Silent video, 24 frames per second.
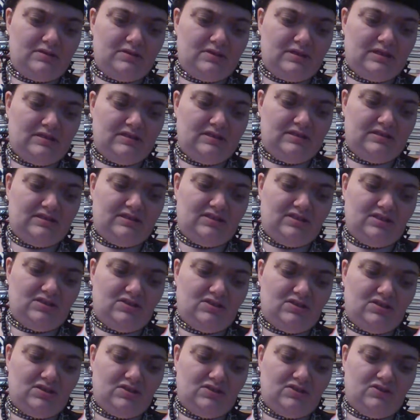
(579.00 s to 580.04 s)
it's the
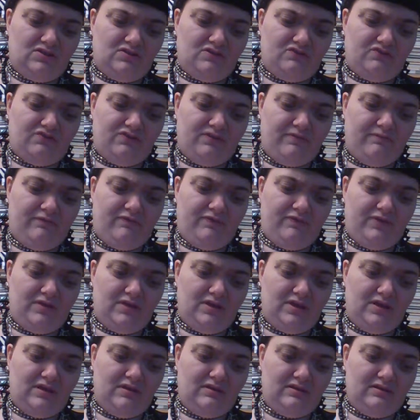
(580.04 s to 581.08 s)
Sus
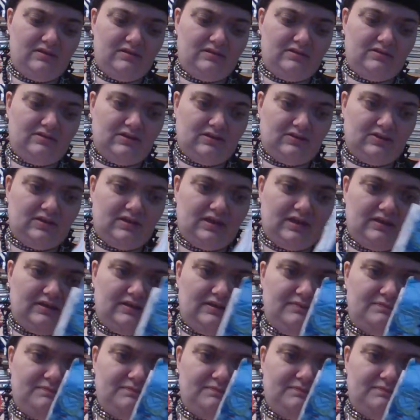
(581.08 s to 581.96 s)
Symphony starter deck.